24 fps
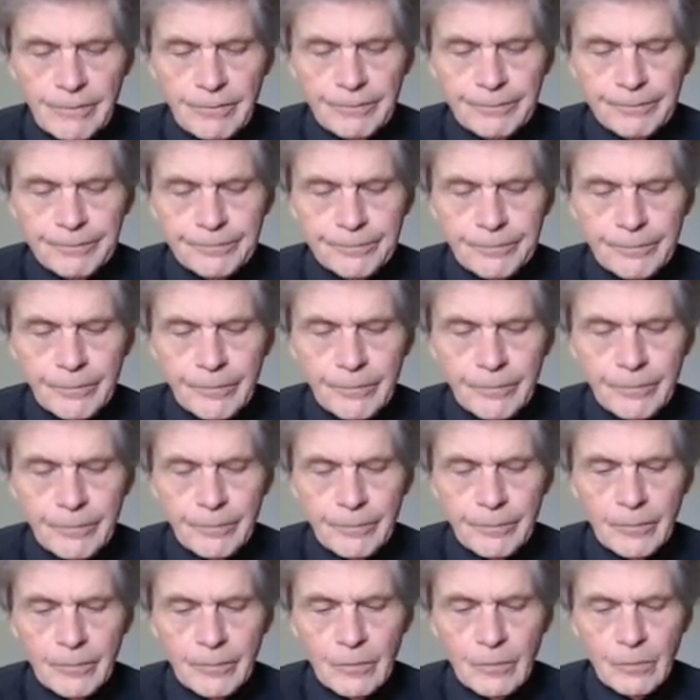
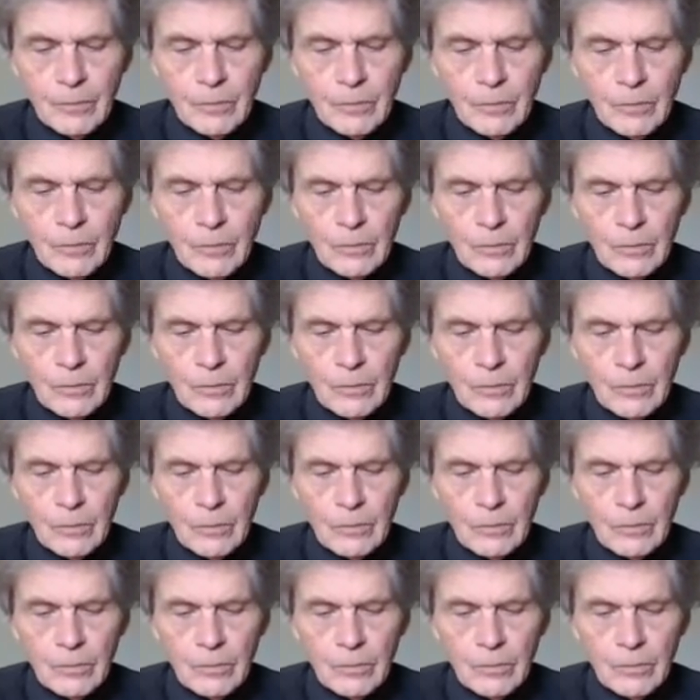
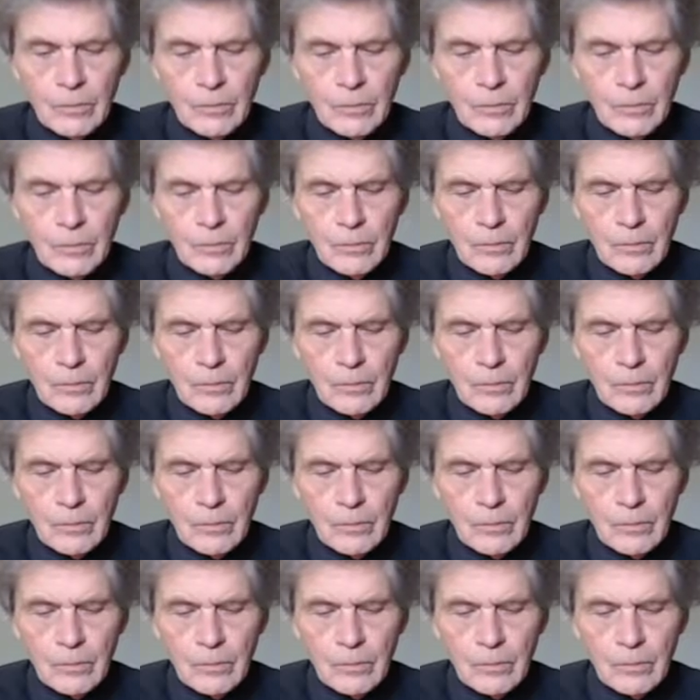Nobody speaks.